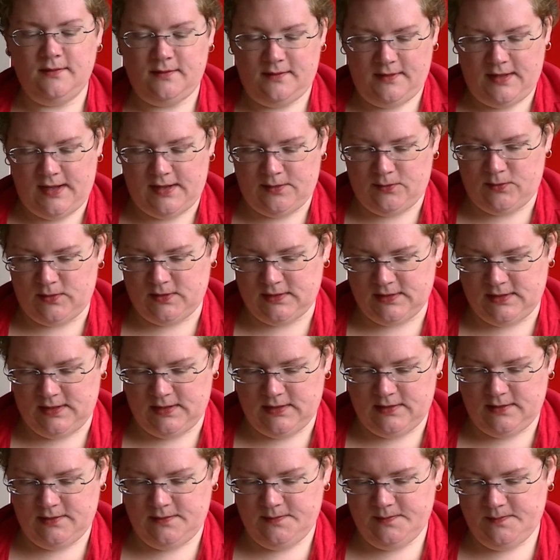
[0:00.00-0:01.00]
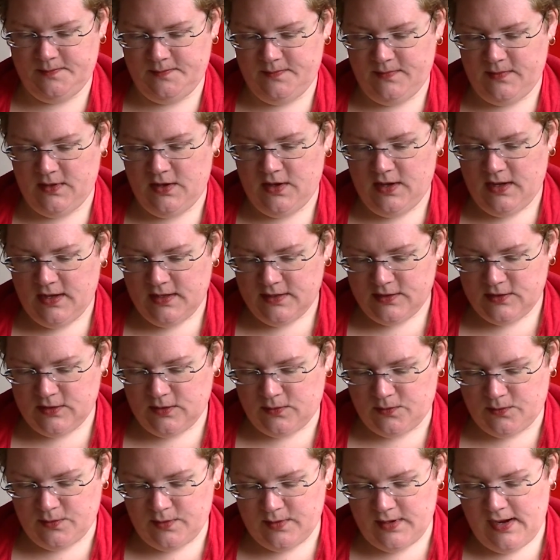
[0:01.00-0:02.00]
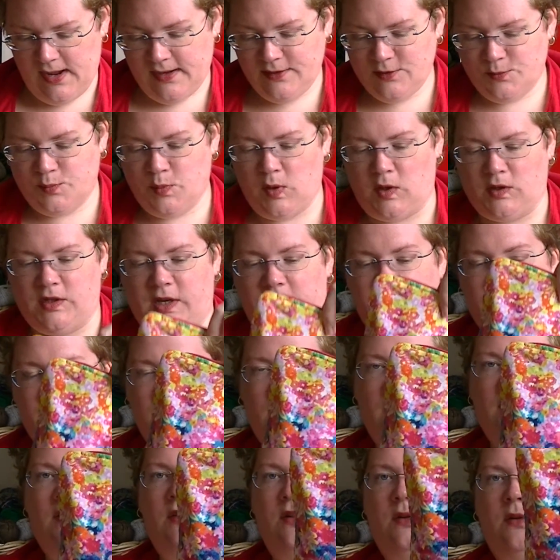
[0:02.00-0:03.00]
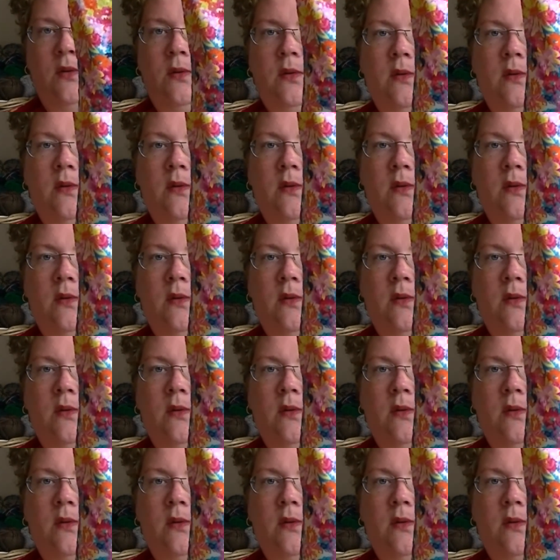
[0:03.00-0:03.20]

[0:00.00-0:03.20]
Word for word: that was it. So next project I took